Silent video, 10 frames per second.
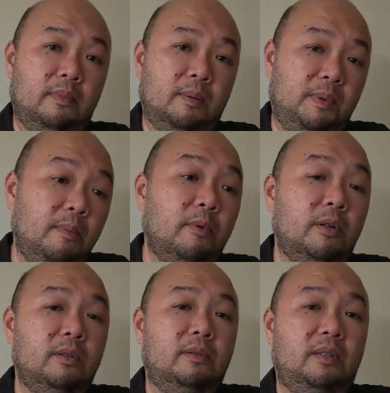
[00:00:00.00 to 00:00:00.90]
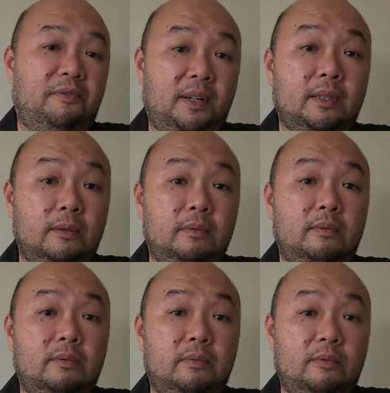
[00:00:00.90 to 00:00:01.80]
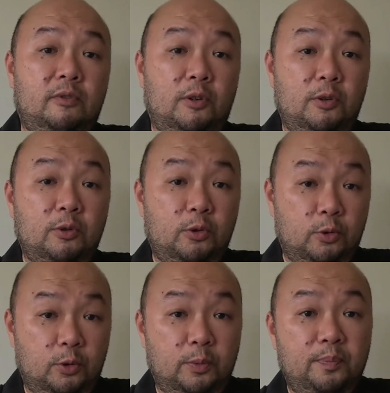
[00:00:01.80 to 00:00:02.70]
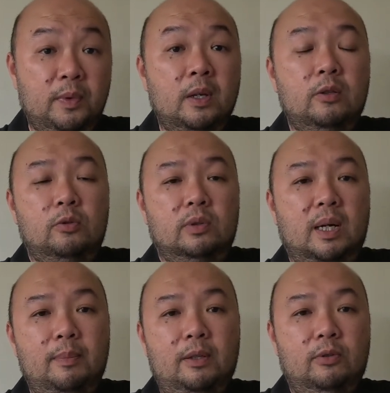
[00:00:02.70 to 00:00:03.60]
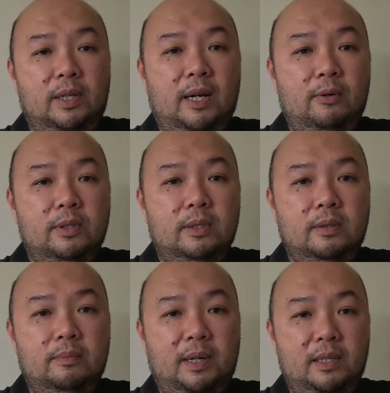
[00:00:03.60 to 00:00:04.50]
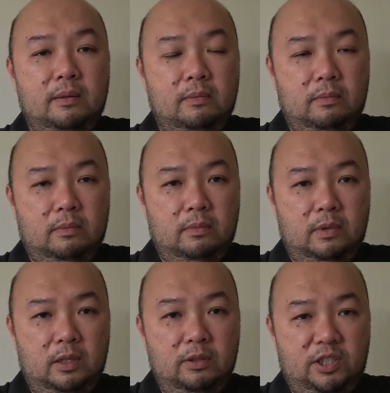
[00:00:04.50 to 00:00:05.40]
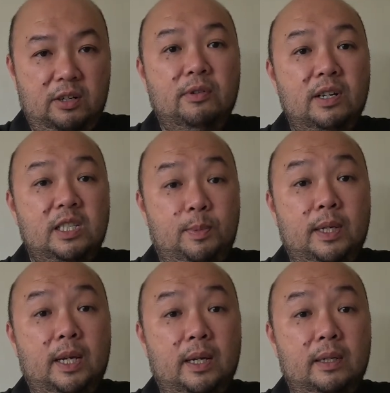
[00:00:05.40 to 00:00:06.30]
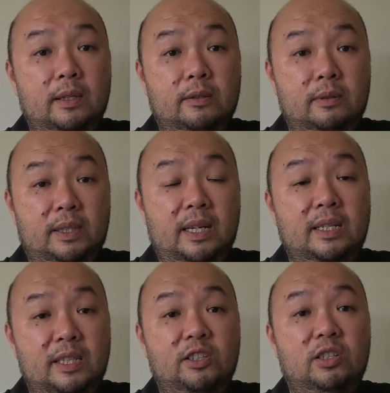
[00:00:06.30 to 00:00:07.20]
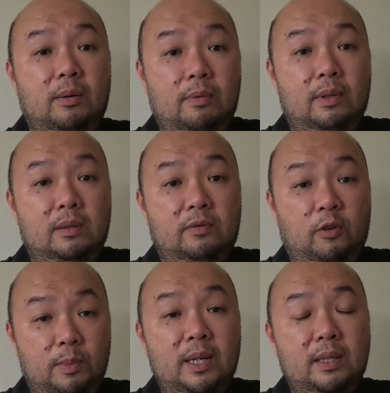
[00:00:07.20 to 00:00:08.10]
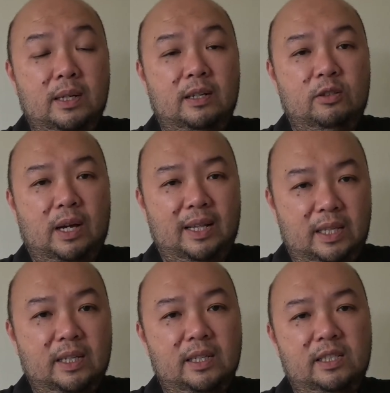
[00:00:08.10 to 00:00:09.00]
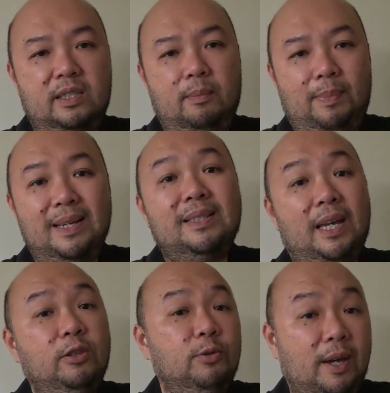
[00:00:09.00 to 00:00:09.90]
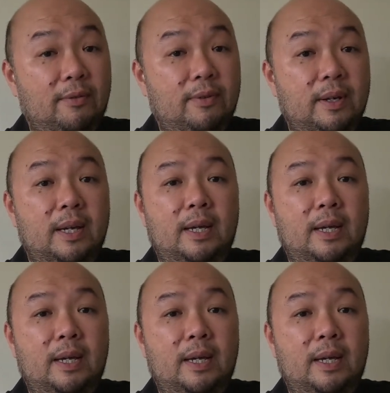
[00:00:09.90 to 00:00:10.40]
a bit more difficult for you to come into the house. But you know, generally speaking, you know, that is actually for me, I think it's the best gate to have.